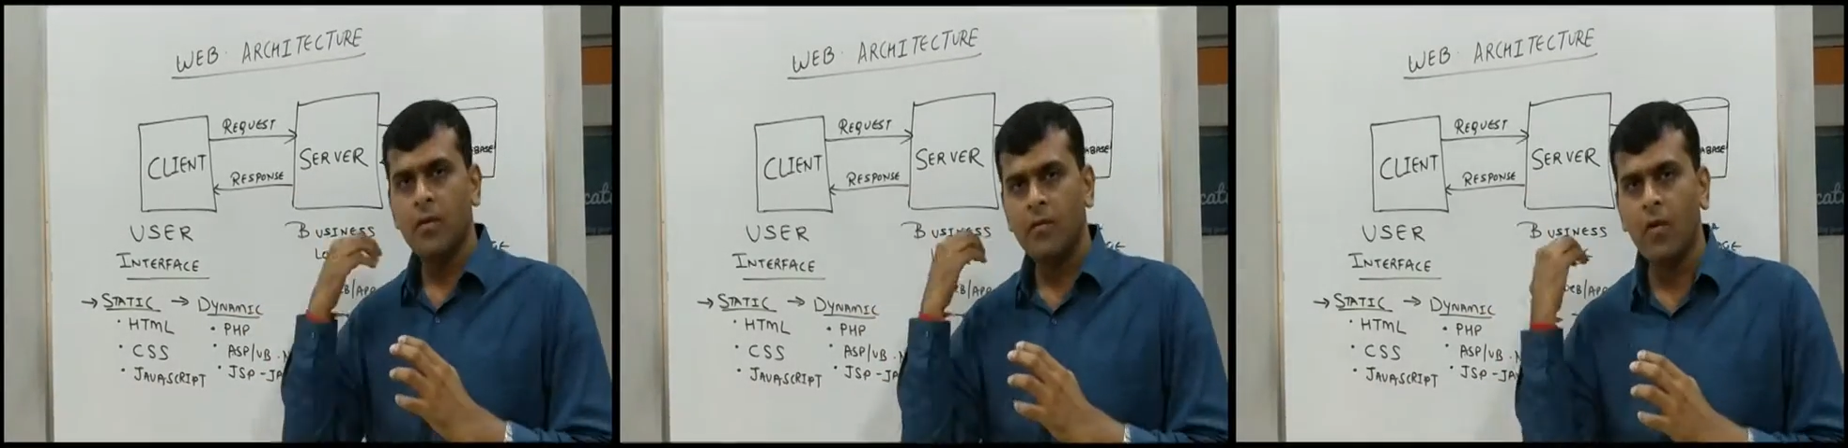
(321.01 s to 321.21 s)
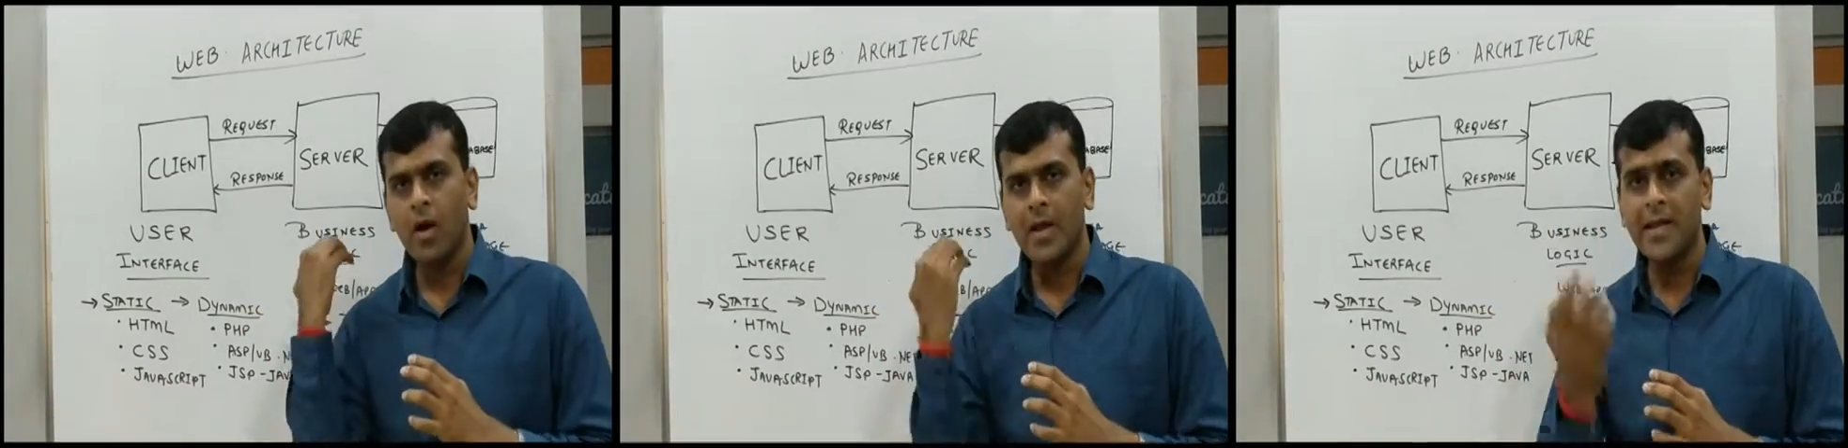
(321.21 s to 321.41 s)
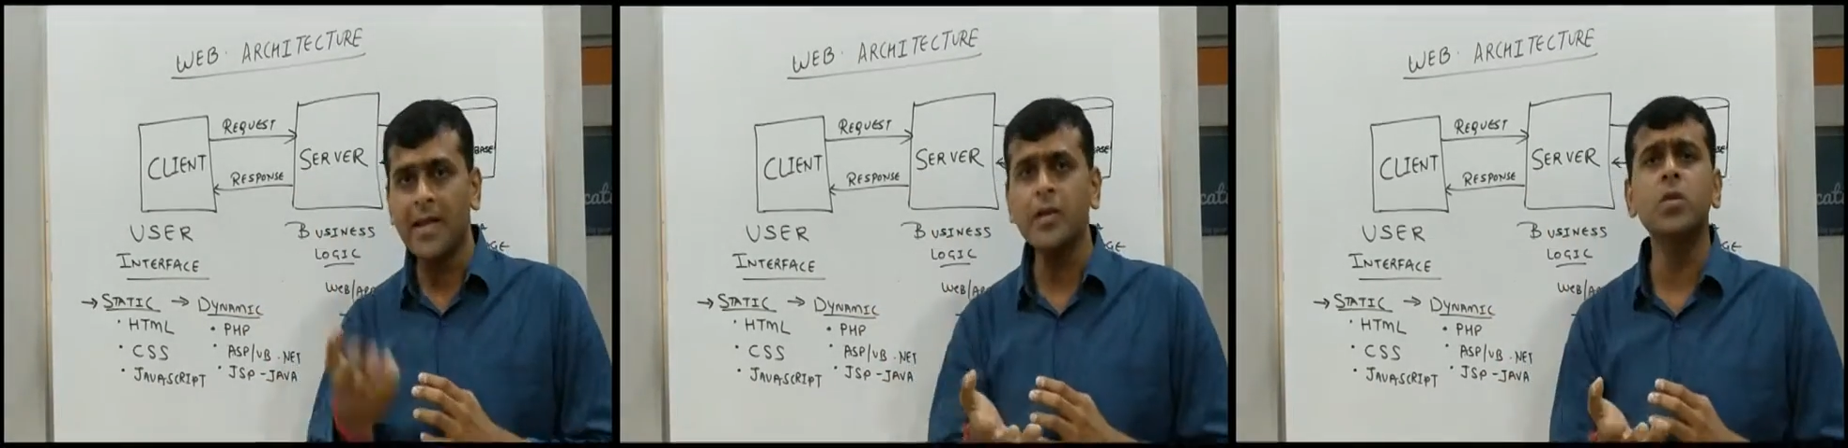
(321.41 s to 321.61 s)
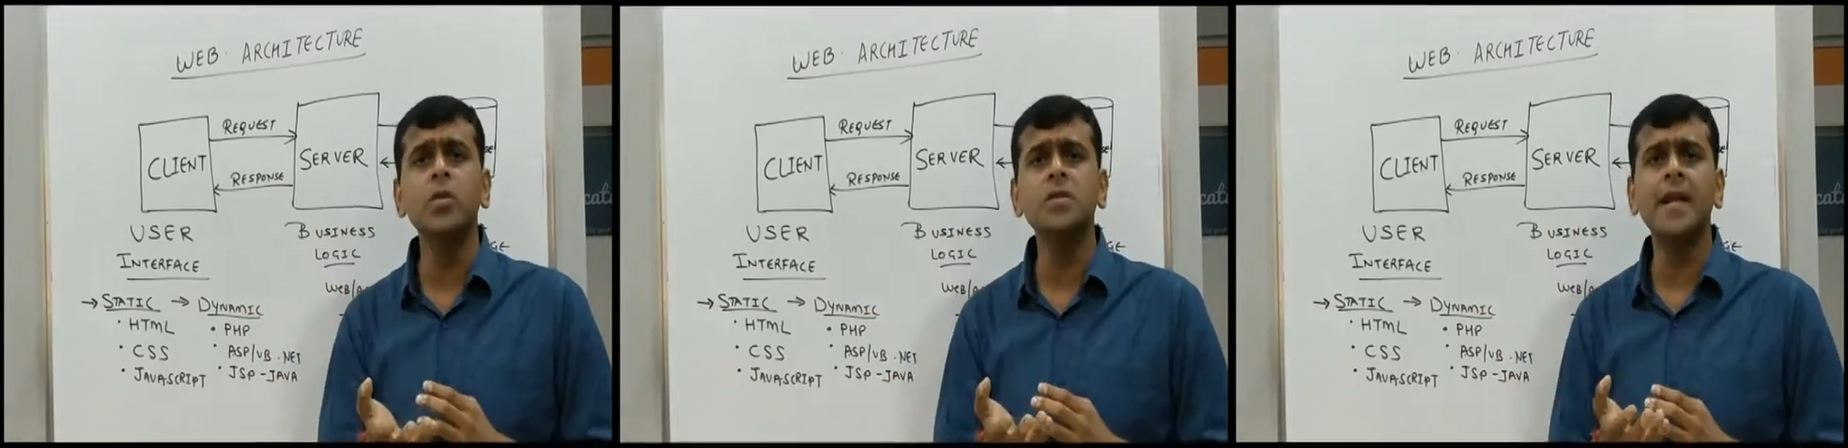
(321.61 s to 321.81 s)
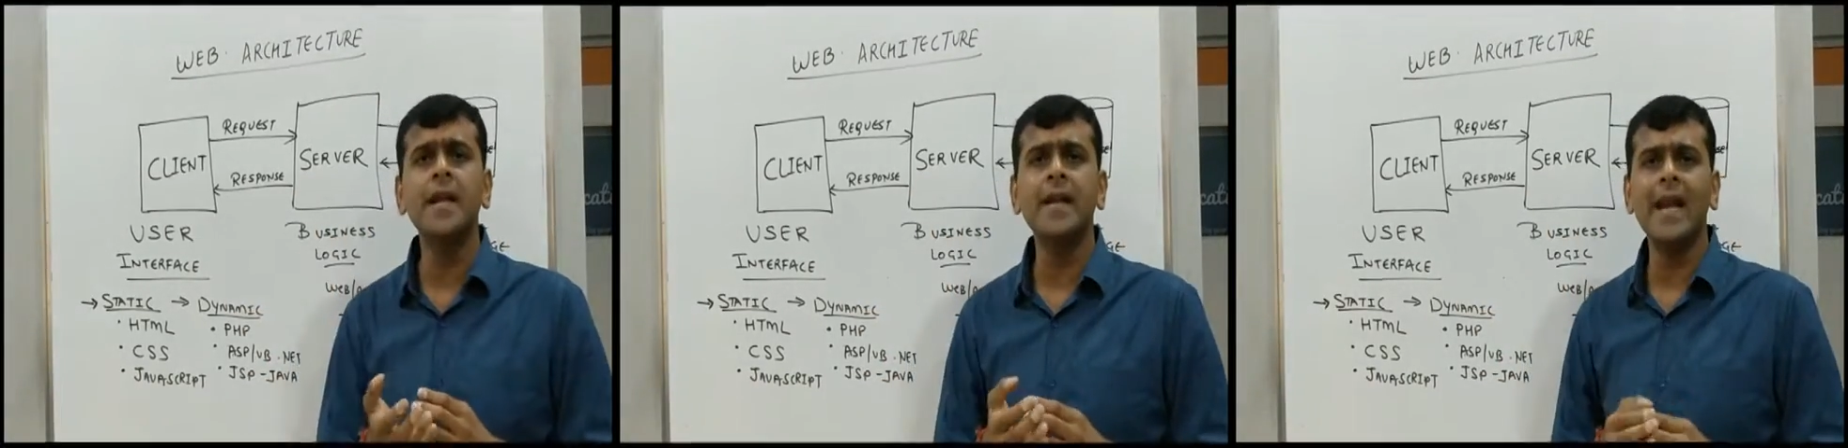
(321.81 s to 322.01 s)
for an
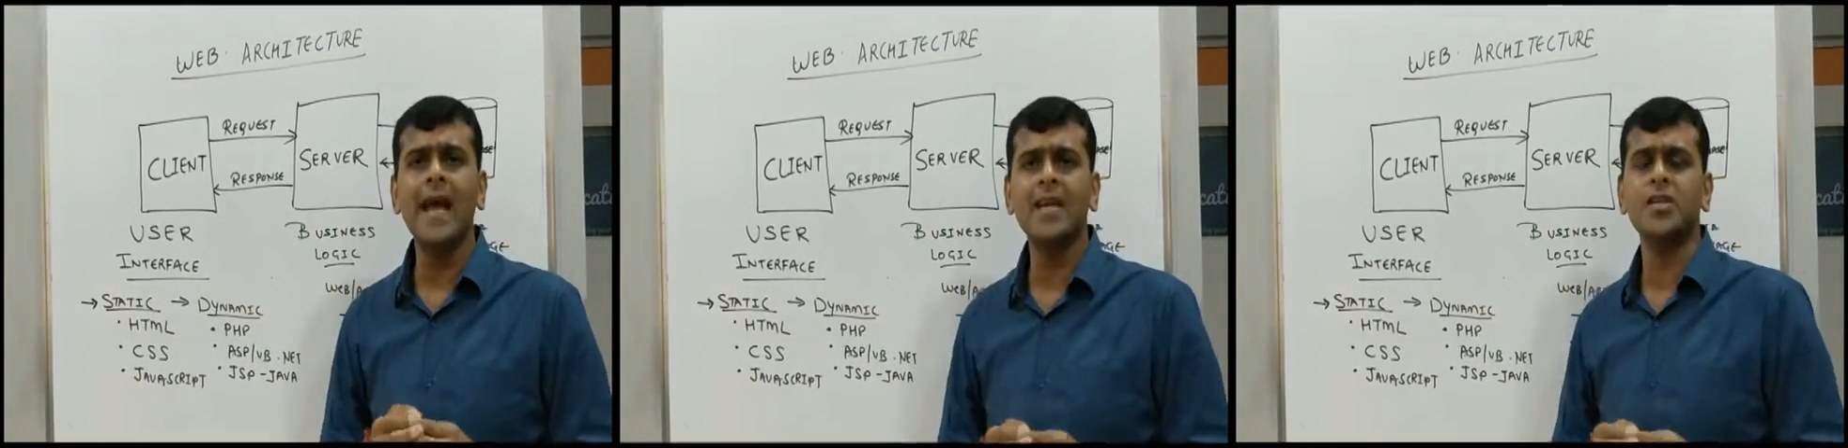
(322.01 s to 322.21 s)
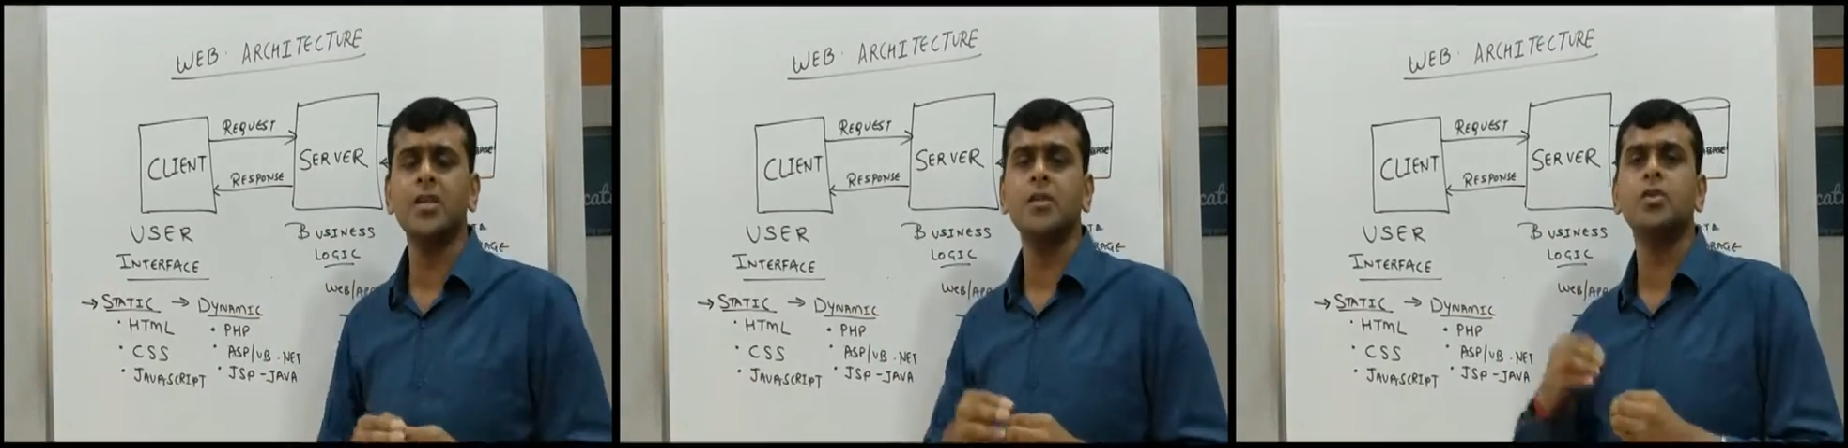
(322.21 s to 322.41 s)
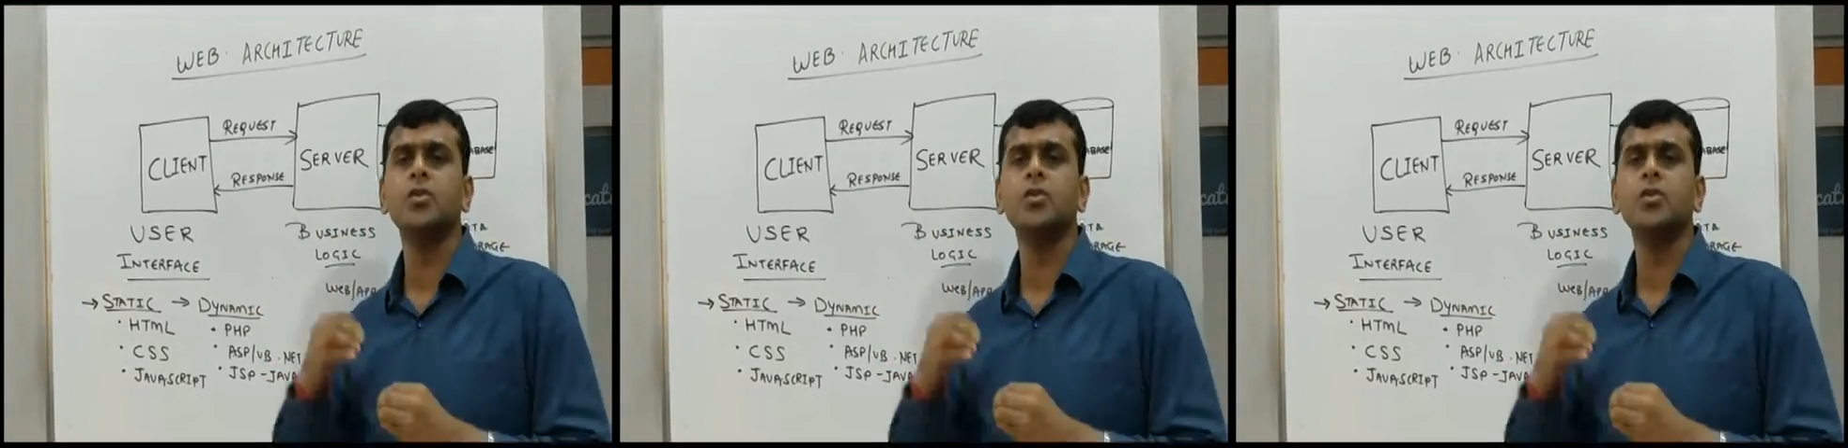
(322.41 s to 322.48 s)
user interaction,